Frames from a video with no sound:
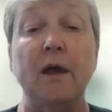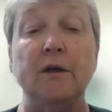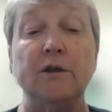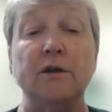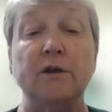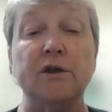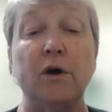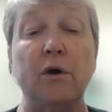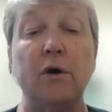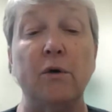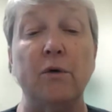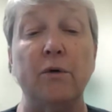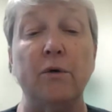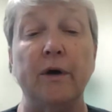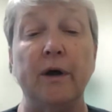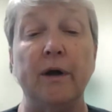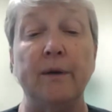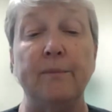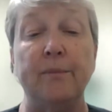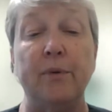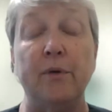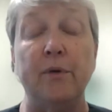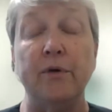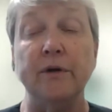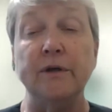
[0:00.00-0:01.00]
So
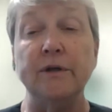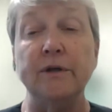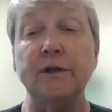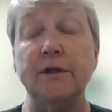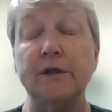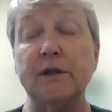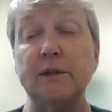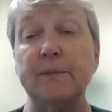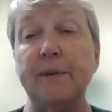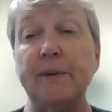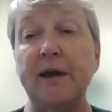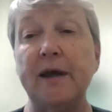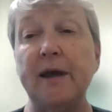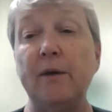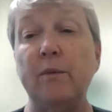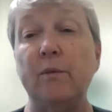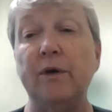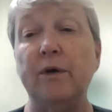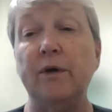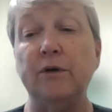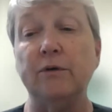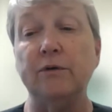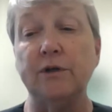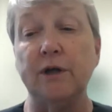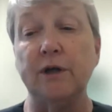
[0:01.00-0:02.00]
important to spay
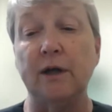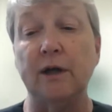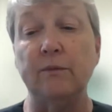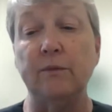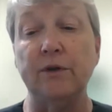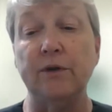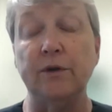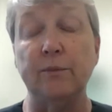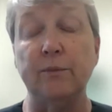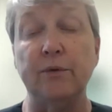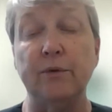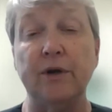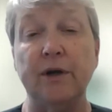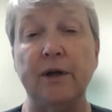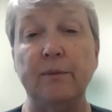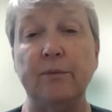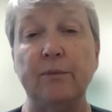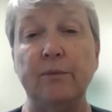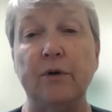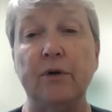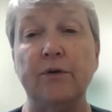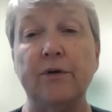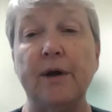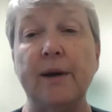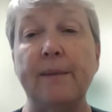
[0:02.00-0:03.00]
when you're done with a breeding
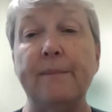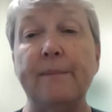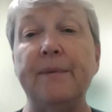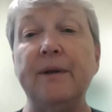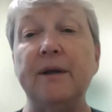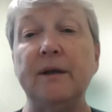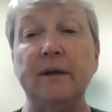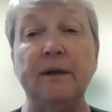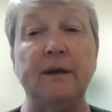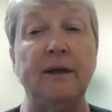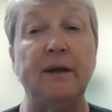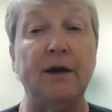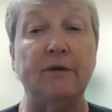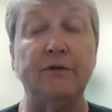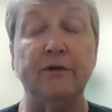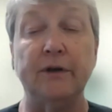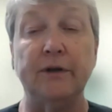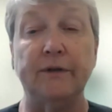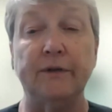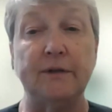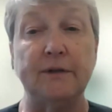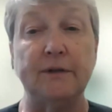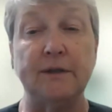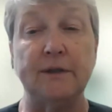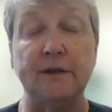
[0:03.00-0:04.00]
program, but never
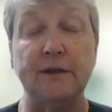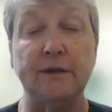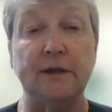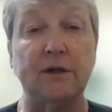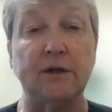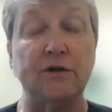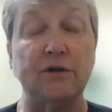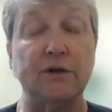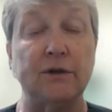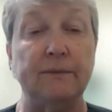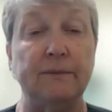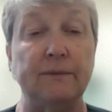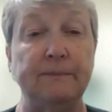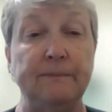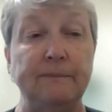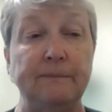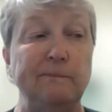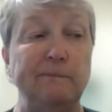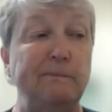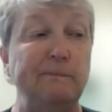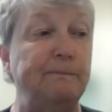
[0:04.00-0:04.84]
at the C section.